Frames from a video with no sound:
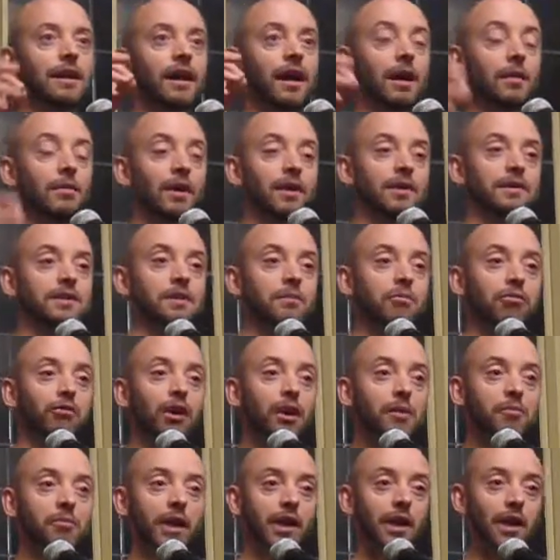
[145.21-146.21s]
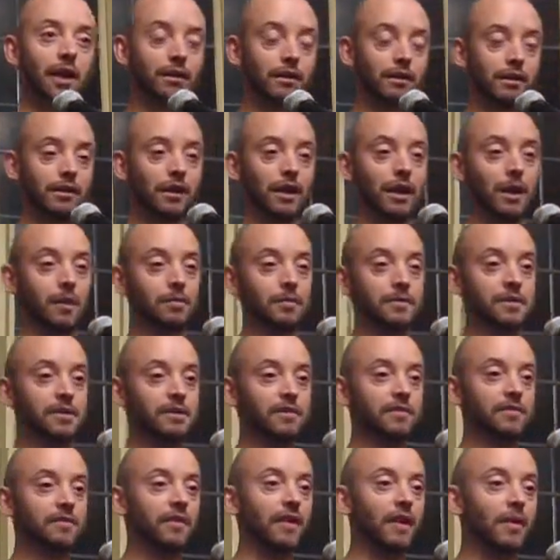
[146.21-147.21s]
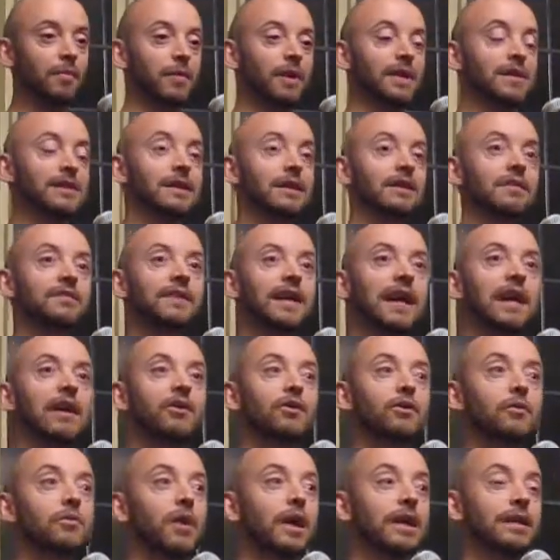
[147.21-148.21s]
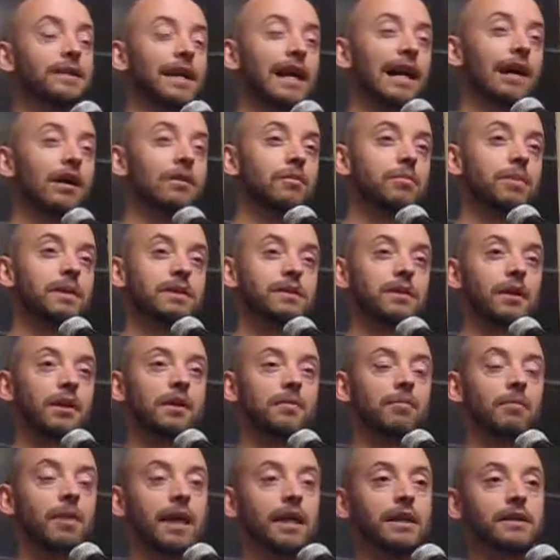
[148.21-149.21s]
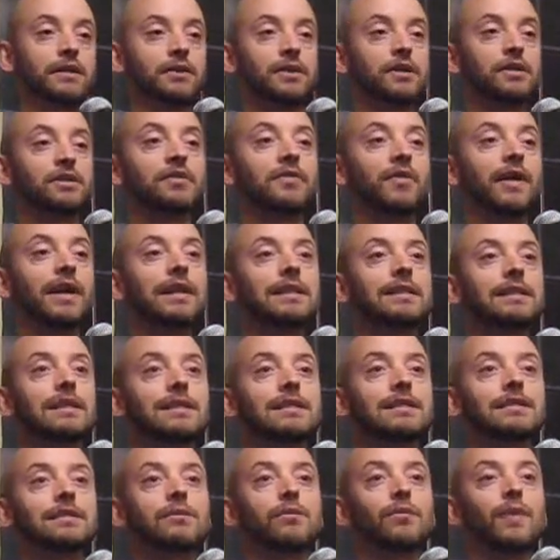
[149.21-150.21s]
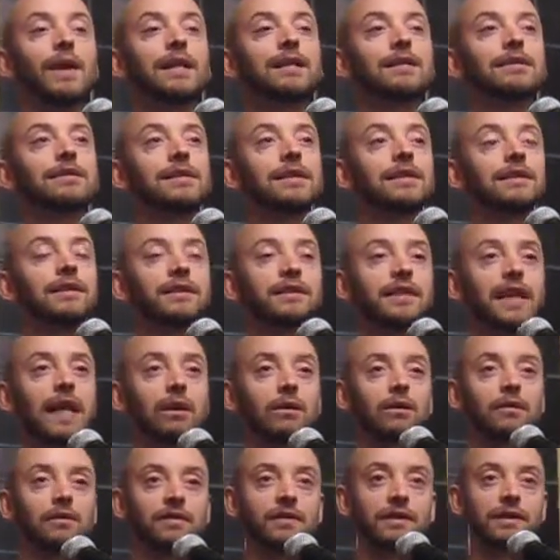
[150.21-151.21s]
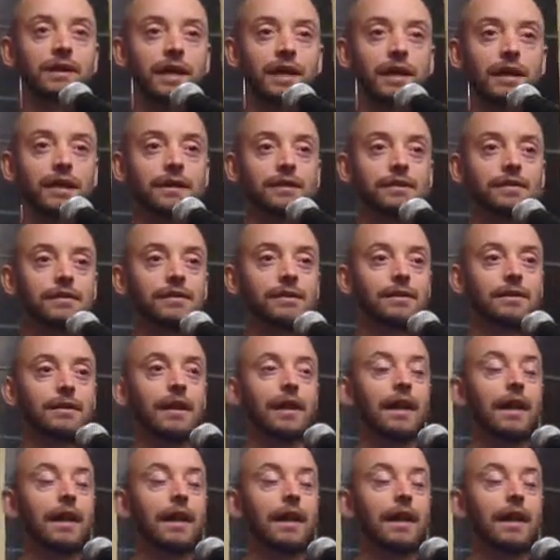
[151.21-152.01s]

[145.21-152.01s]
amongst the primary coloured clumps and flop myself down on my towel beside mates, whose fate is to wince in the shower for days.